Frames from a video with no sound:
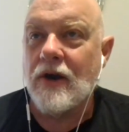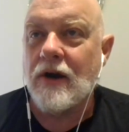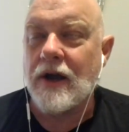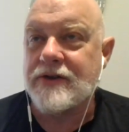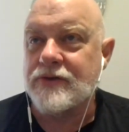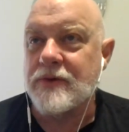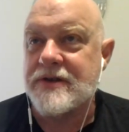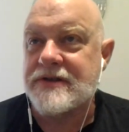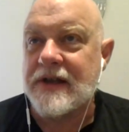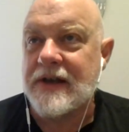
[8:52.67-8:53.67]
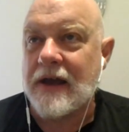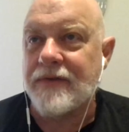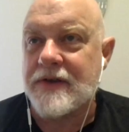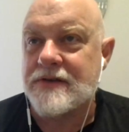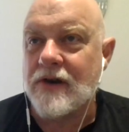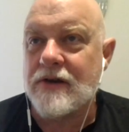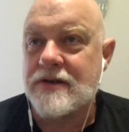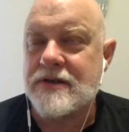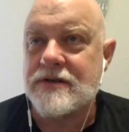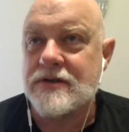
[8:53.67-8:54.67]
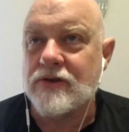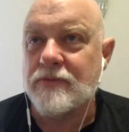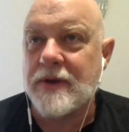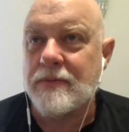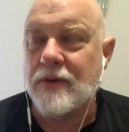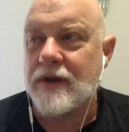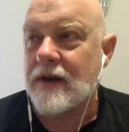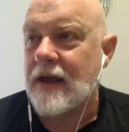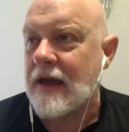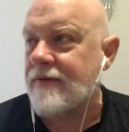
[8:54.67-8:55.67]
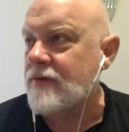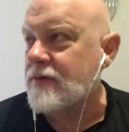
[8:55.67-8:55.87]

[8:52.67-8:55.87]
or I just want to send out these arcs so people can have it,